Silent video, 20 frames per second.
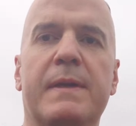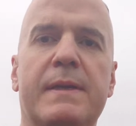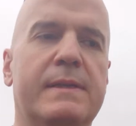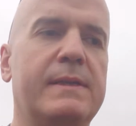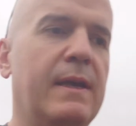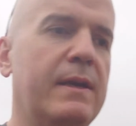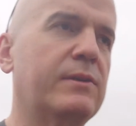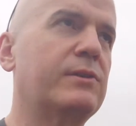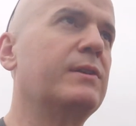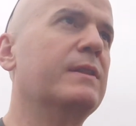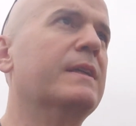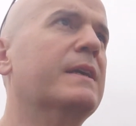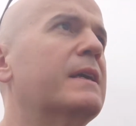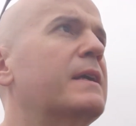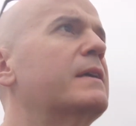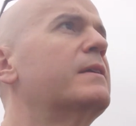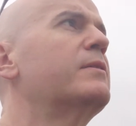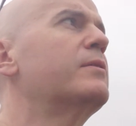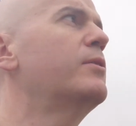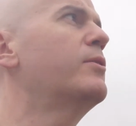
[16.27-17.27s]
It's
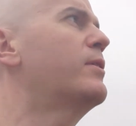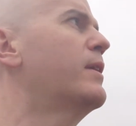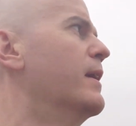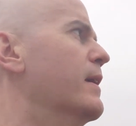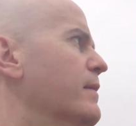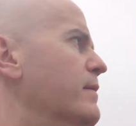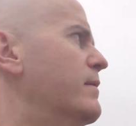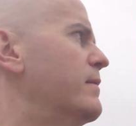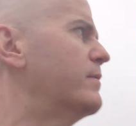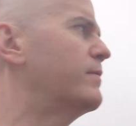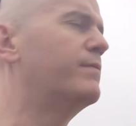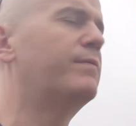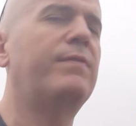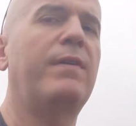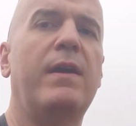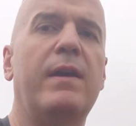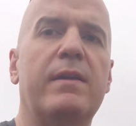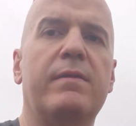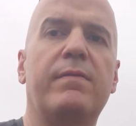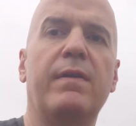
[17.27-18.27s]
actually looking
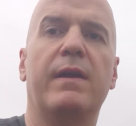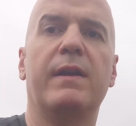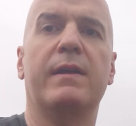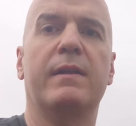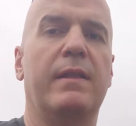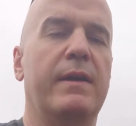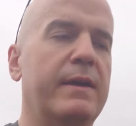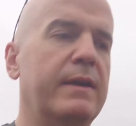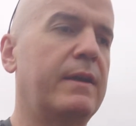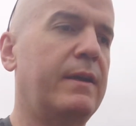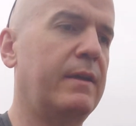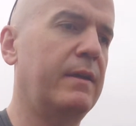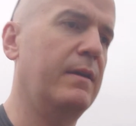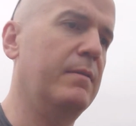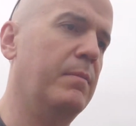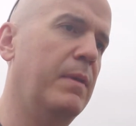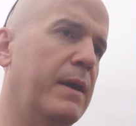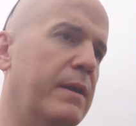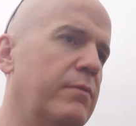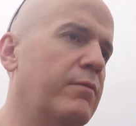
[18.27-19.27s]
very, very like
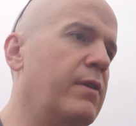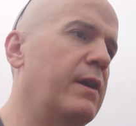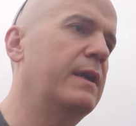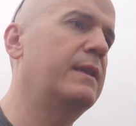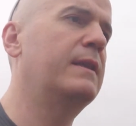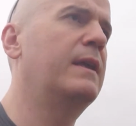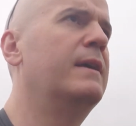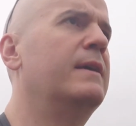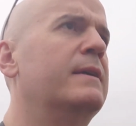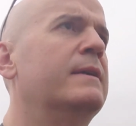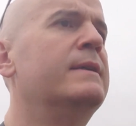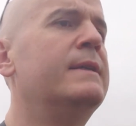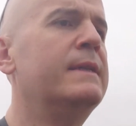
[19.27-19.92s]
it might rain.